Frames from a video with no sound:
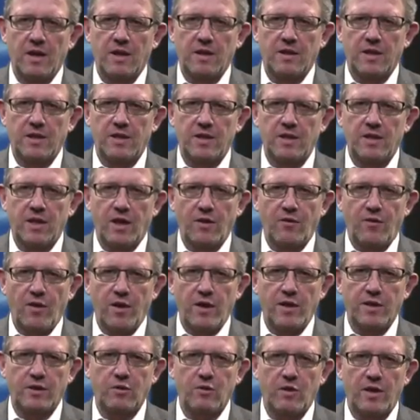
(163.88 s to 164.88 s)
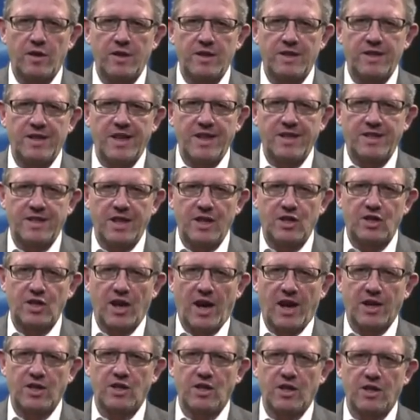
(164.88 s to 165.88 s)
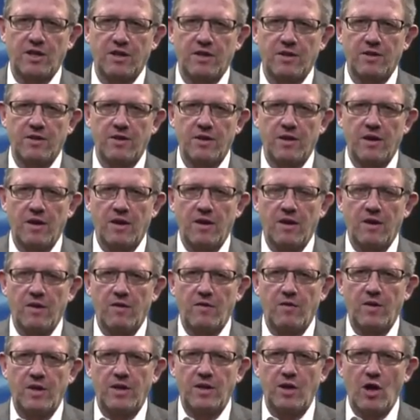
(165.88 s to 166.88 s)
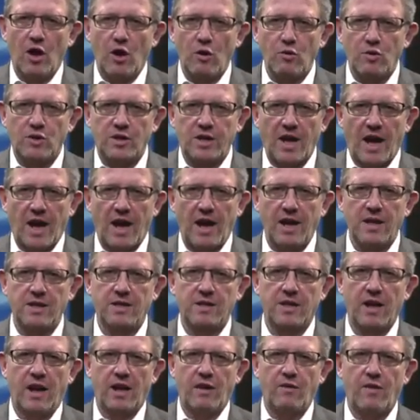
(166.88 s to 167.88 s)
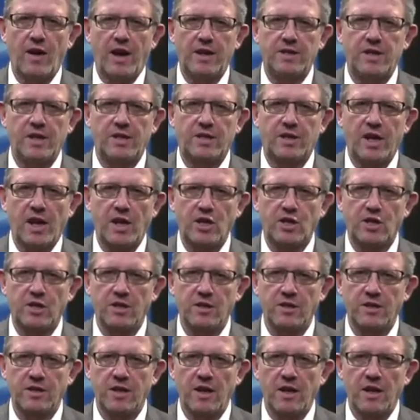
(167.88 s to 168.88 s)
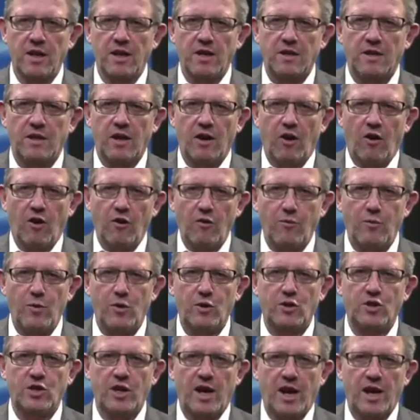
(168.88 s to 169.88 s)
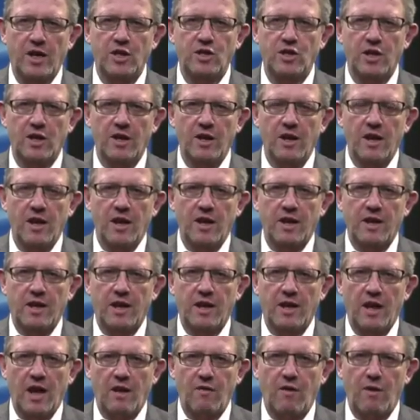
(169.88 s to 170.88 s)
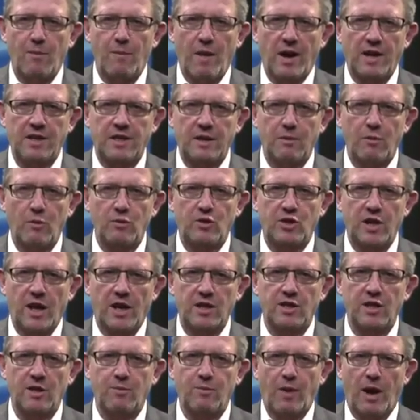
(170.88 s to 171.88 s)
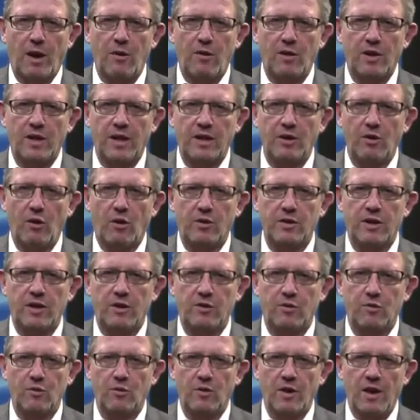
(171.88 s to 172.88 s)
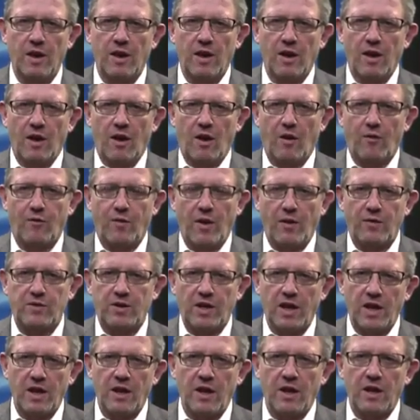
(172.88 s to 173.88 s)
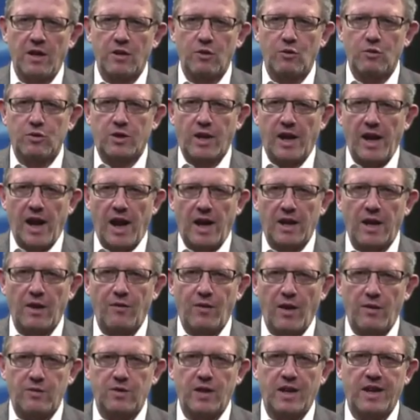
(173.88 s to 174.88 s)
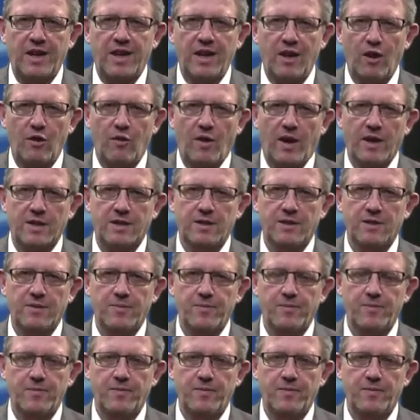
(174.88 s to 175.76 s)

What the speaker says: This is referred to as DC charging. With no size and weight restrictions, the off-board charger can have a maximum charging power of 50 to 350 kilowatts.